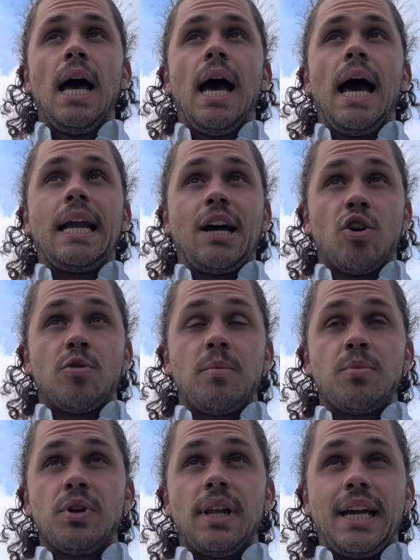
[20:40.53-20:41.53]
And I
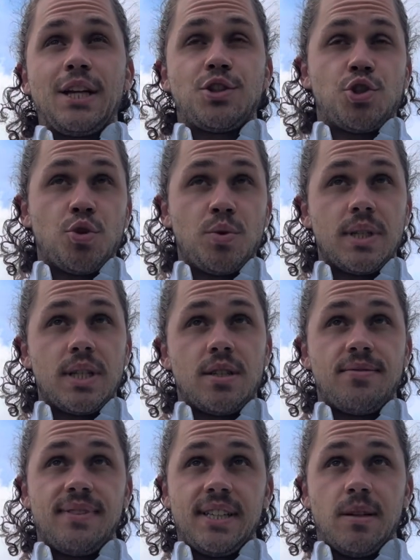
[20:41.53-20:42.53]
remember, like, as soon as this
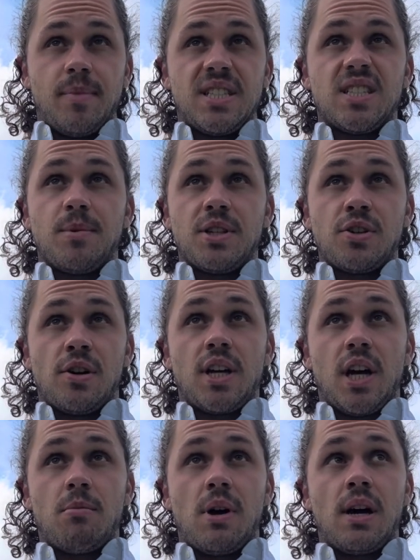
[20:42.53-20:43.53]
feeling in my stomach started to
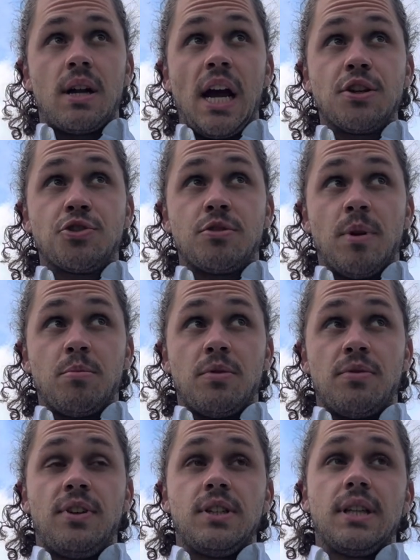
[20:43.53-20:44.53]
come on, I just remember
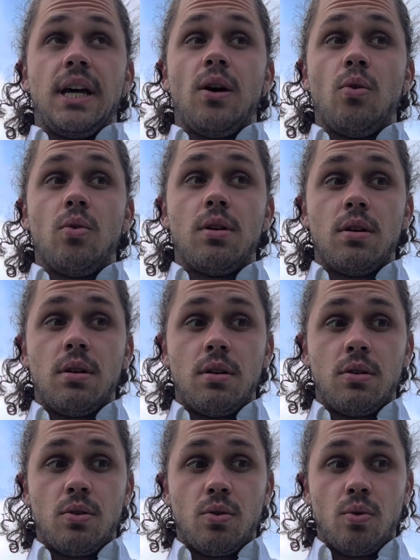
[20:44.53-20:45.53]
feeling like,
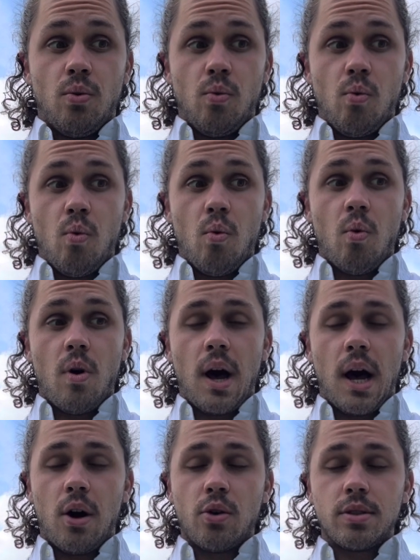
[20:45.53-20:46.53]
oh,
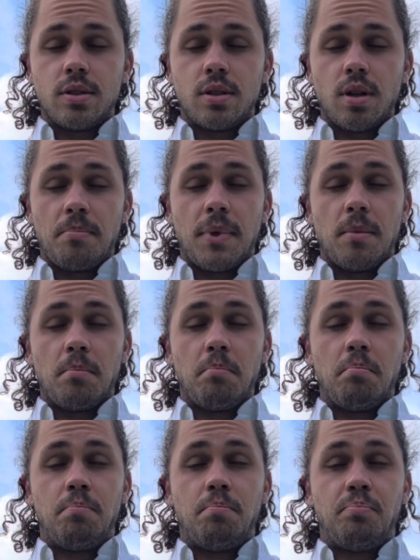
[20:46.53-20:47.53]
wow, something
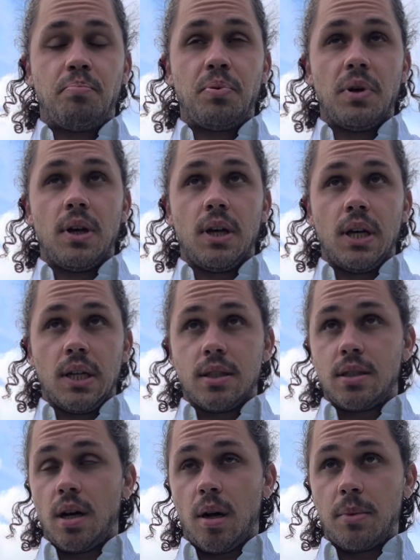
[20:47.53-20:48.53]
big is
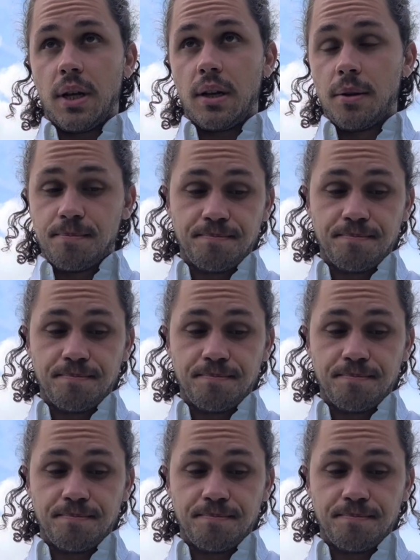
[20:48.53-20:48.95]
coming.